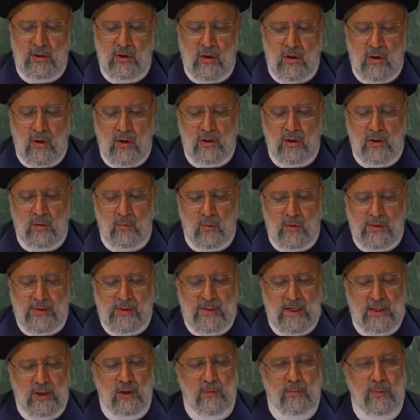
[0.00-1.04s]
What
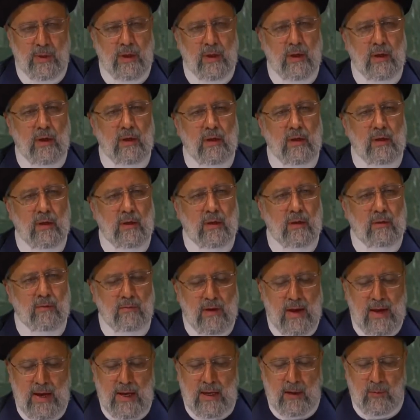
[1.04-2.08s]
has the Quran
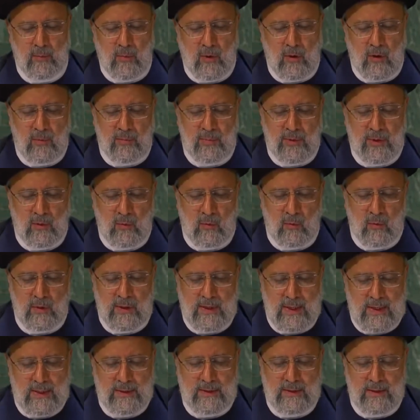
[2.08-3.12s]
said
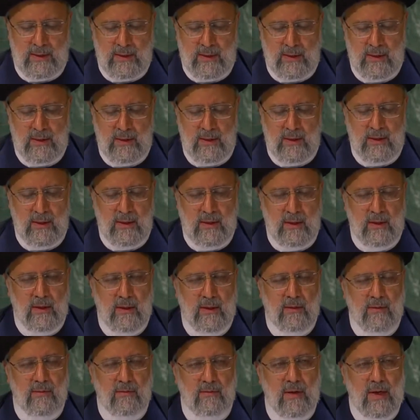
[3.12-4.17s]
to
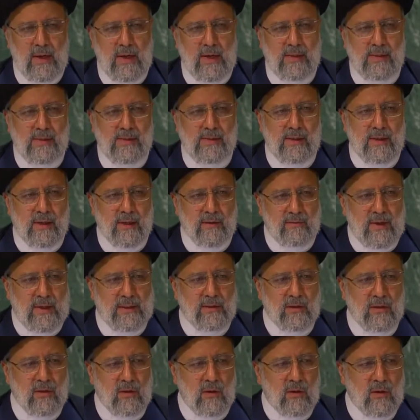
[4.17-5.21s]
infuriate
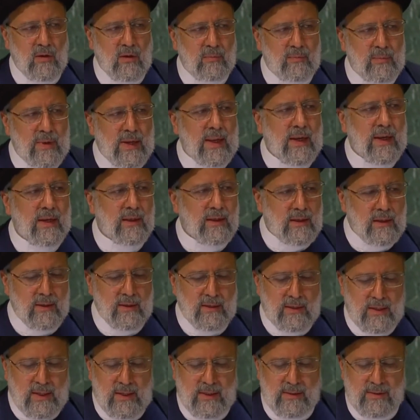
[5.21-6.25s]

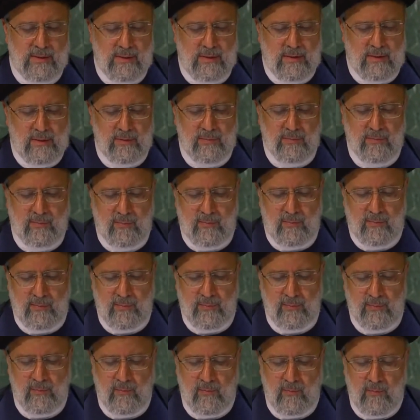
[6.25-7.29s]
and
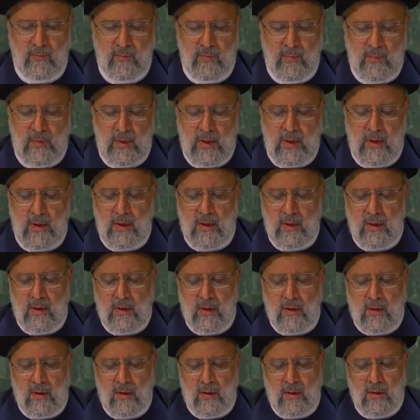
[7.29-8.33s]
focus the
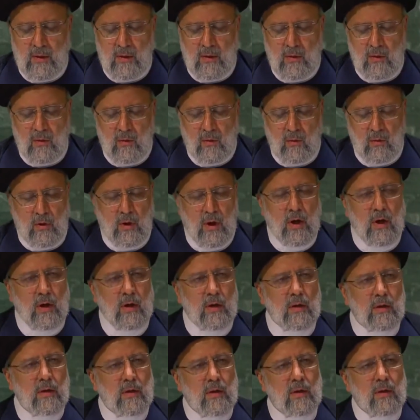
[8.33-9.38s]

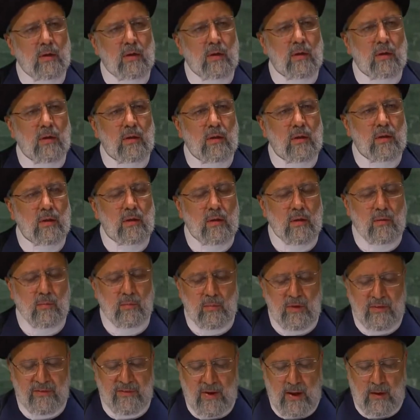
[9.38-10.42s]
attention of
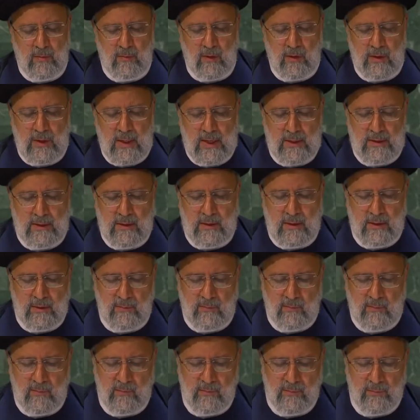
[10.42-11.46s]
those who seek
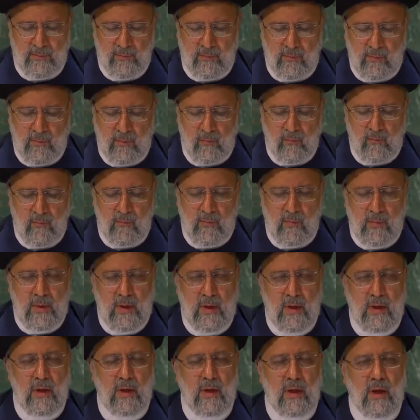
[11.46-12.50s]
power and
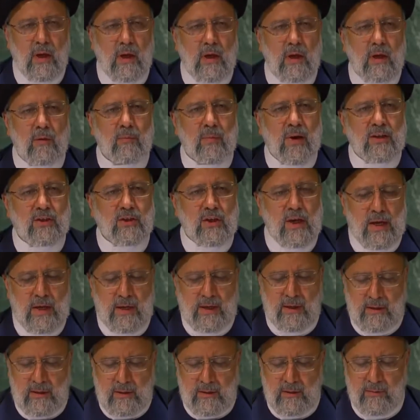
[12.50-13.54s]
hold the reins of
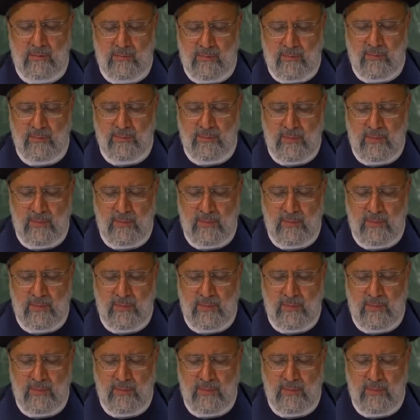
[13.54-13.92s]
power?